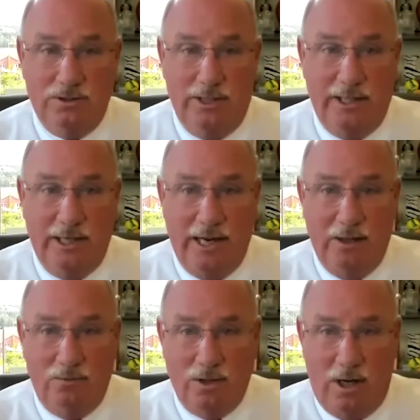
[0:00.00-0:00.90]
and
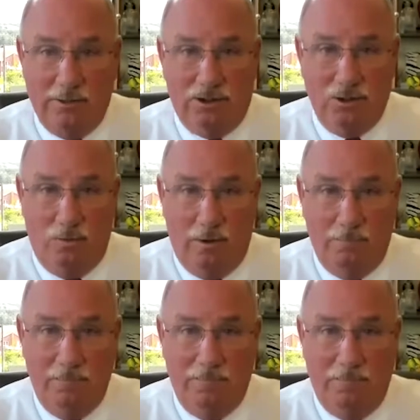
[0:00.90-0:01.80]
held on to
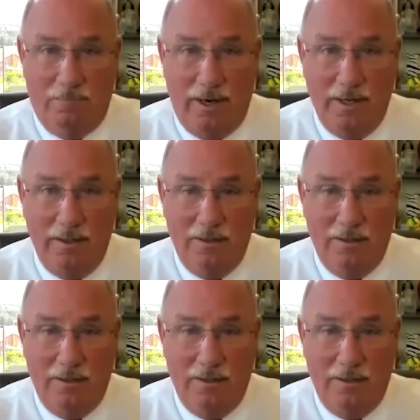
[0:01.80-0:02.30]
them, right?